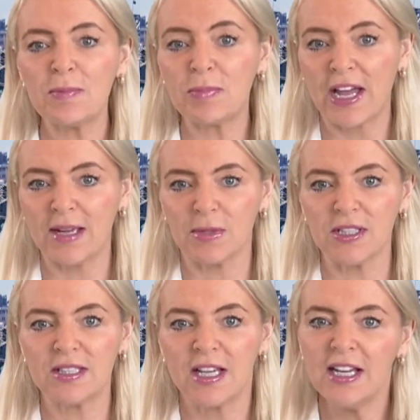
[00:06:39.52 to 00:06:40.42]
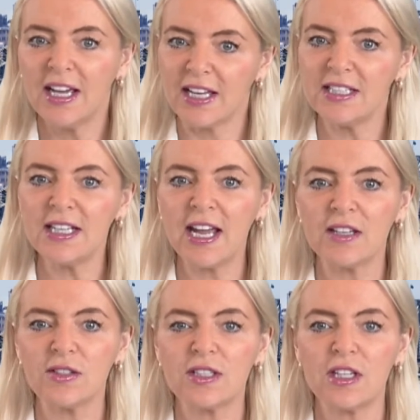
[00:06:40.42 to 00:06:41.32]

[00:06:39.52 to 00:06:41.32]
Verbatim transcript: payments and announced